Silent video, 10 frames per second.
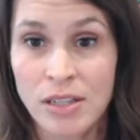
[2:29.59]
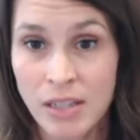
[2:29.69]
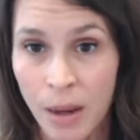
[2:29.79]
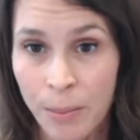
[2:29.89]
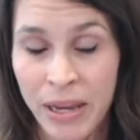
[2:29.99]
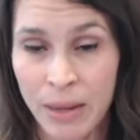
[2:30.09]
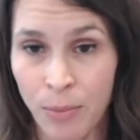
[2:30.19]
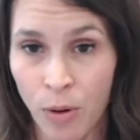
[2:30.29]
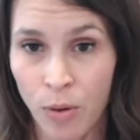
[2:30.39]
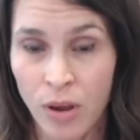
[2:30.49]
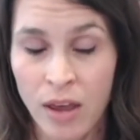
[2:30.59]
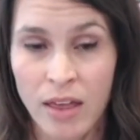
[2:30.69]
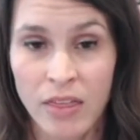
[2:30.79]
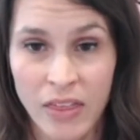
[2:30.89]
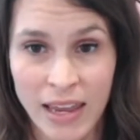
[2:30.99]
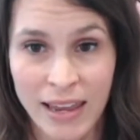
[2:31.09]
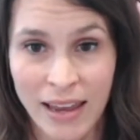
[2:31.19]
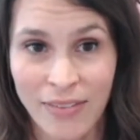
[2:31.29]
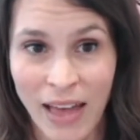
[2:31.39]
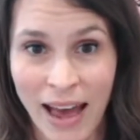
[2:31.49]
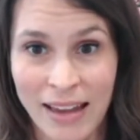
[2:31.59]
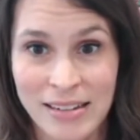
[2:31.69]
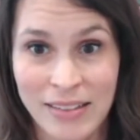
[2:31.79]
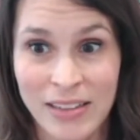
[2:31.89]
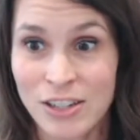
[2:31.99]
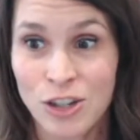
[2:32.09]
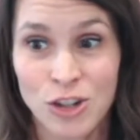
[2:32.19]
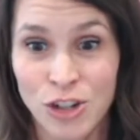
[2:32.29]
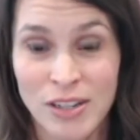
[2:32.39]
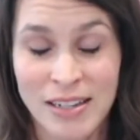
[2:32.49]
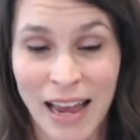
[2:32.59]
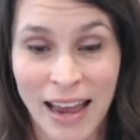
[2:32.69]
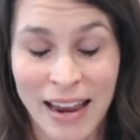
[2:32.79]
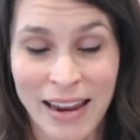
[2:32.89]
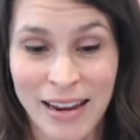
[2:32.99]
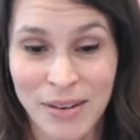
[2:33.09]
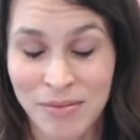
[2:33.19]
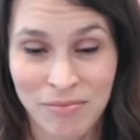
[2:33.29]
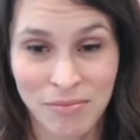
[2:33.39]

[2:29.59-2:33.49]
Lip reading: Some people think that this is just a